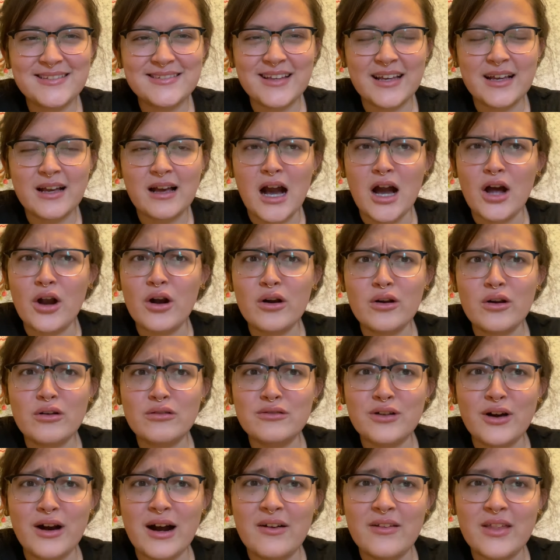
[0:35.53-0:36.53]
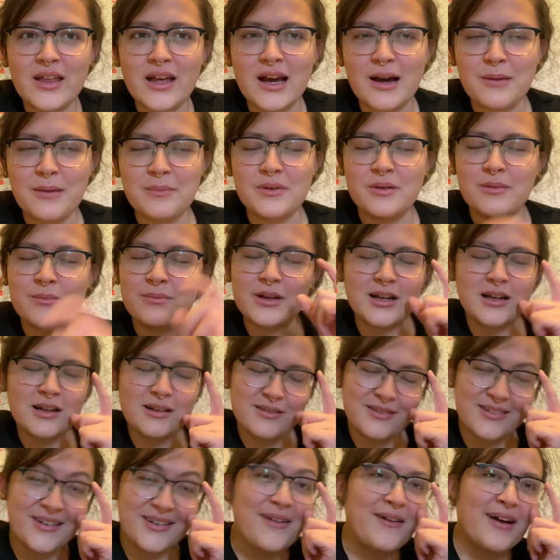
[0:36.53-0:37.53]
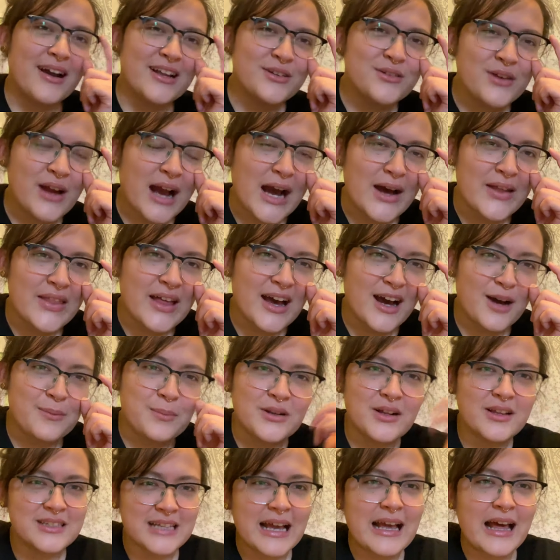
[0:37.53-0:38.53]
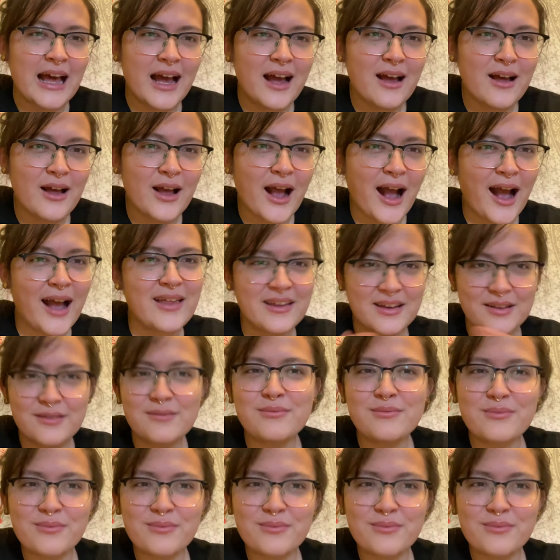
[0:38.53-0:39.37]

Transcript: Like, I don't know how that happened, but no, I do know how that happened because I like